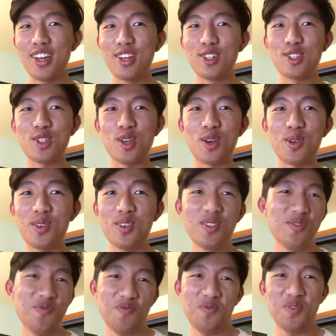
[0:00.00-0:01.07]
So
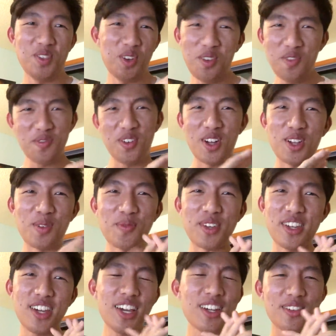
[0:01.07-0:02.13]
don't follow
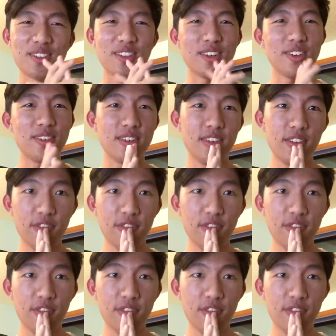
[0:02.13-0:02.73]
me. I don't know.